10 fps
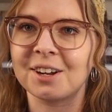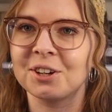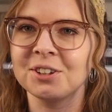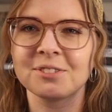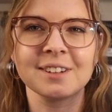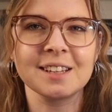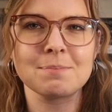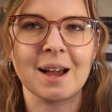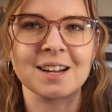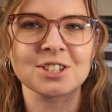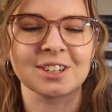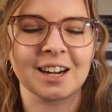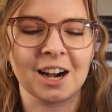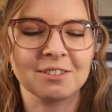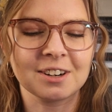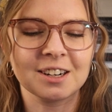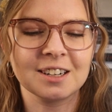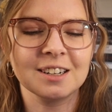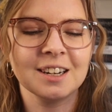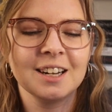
I couldn't really match the cover.